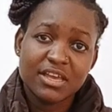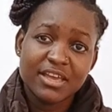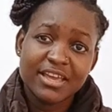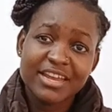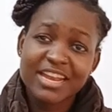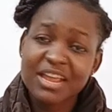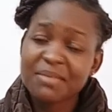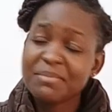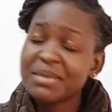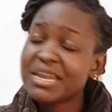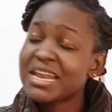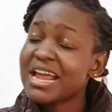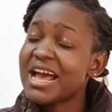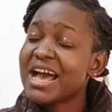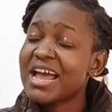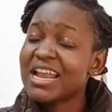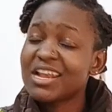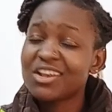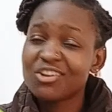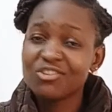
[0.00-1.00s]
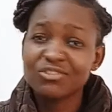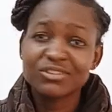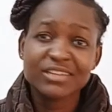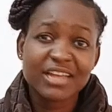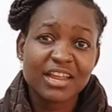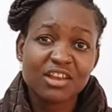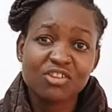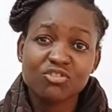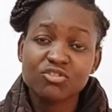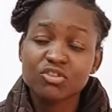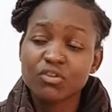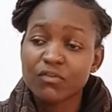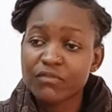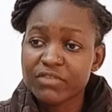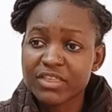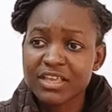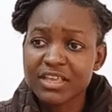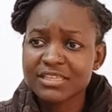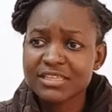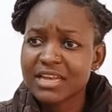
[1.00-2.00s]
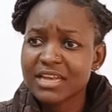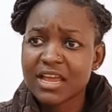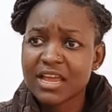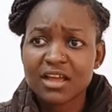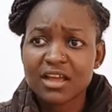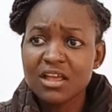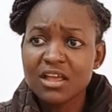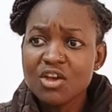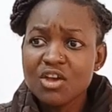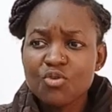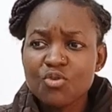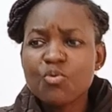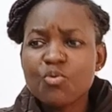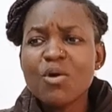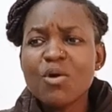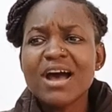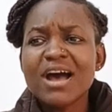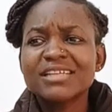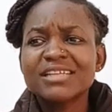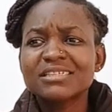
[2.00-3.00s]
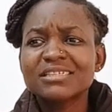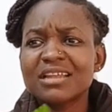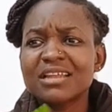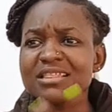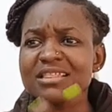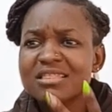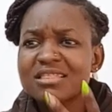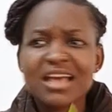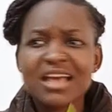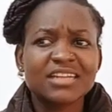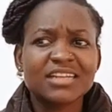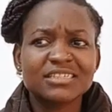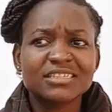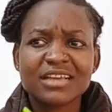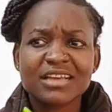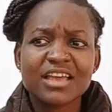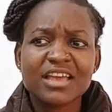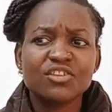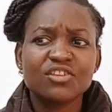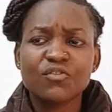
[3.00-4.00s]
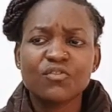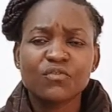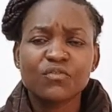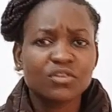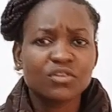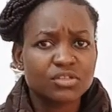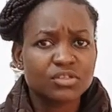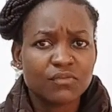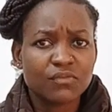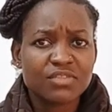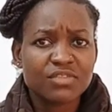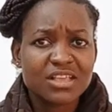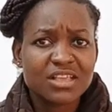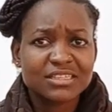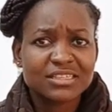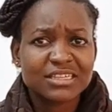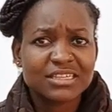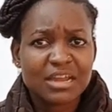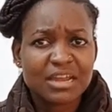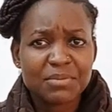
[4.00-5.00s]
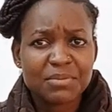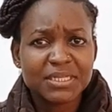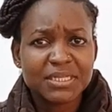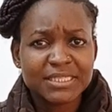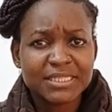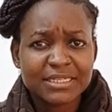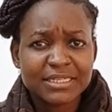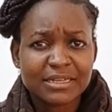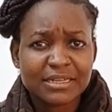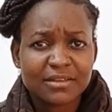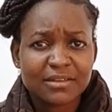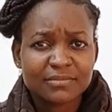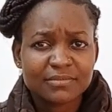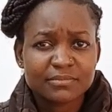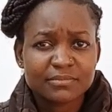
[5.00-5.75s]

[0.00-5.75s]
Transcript: And I mean a lot of things. Like, who has that kind of lots of things in a bedsitter?